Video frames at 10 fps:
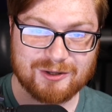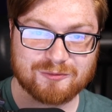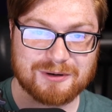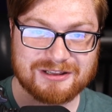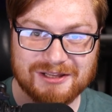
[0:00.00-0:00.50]
of
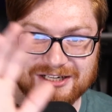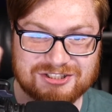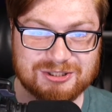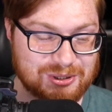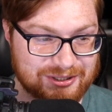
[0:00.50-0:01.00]
my
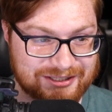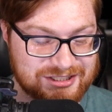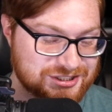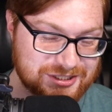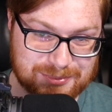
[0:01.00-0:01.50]
lecture on
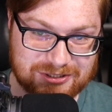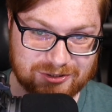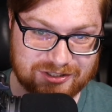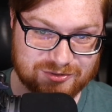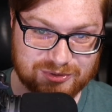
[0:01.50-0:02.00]
HTTP
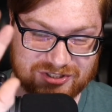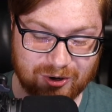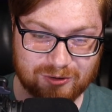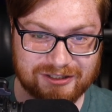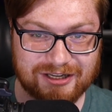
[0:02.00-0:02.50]
cookies were
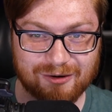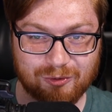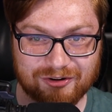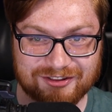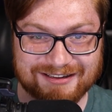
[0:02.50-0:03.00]
totally not
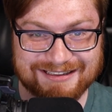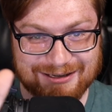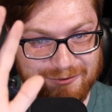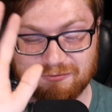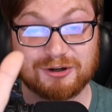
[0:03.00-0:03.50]
worth it.
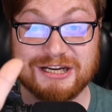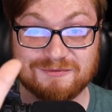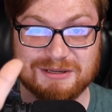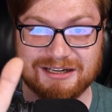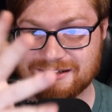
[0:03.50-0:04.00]
Forgive
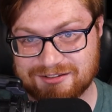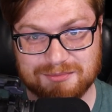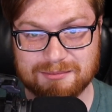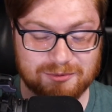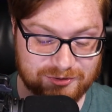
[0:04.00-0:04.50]
me. I guess
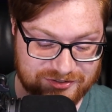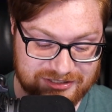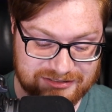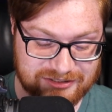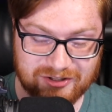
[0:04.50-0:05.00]
maybe we'll see
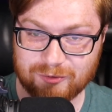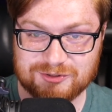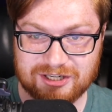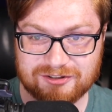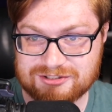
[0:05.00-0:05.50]
that in another
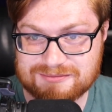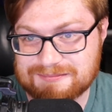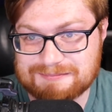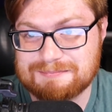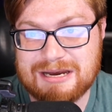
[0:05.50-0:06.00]
challenge.
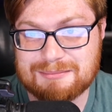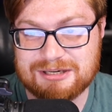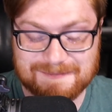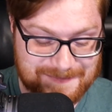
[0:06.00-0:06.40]
Maybe.